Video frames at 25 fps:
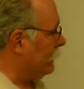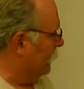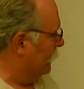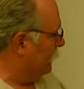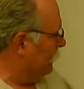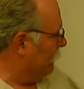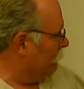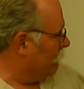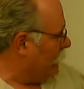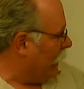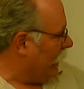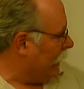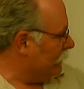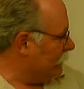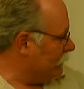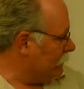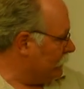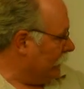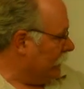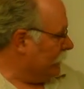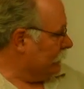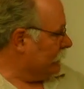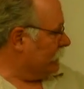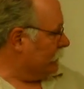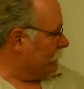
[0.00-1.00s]
to the minus
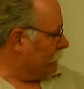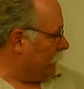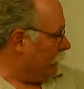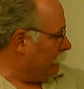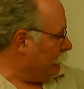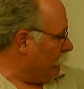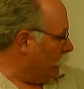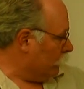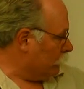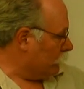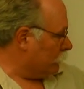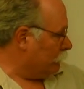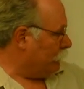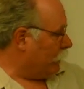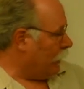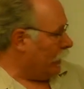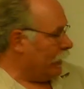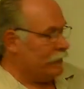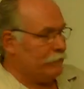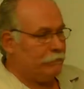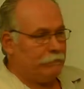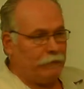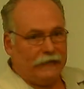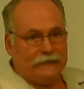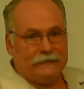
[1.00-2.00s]
10 because I
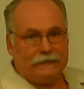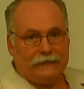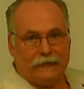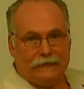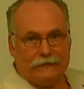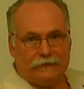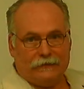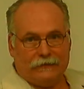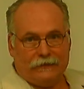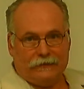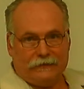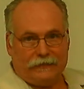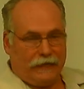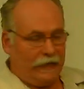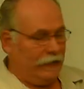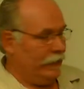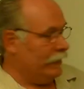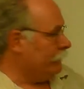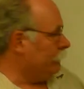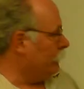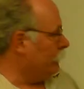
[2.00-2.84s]
multiplied it by 10 to the 10,